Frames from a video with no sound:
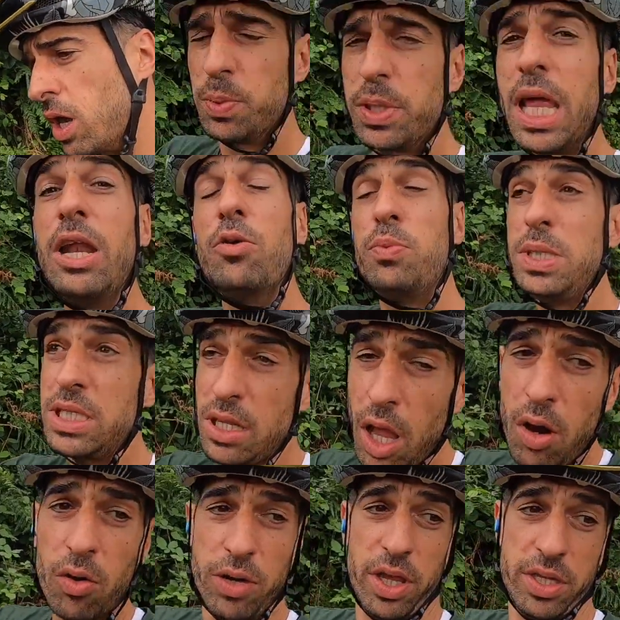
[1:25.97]
but then it would be
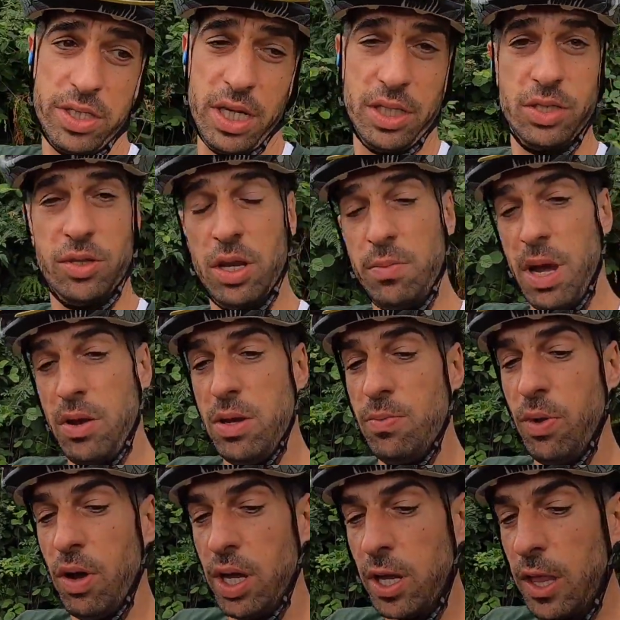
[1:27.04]
slower on other sections on a mountain
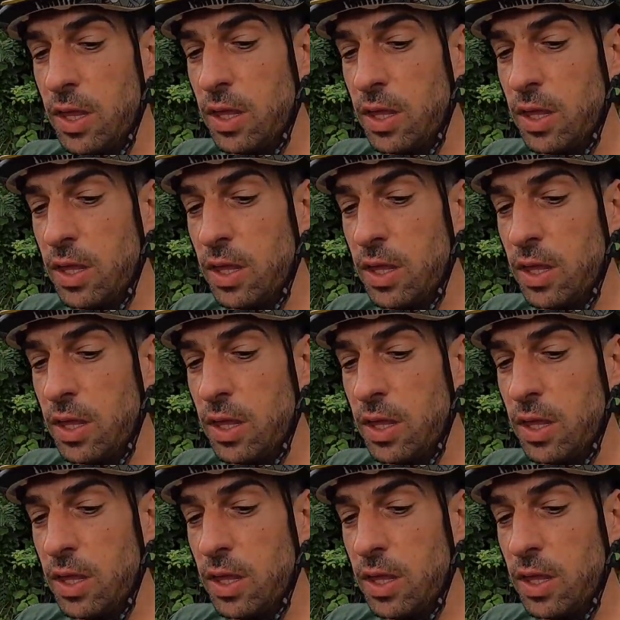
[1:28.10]
bike.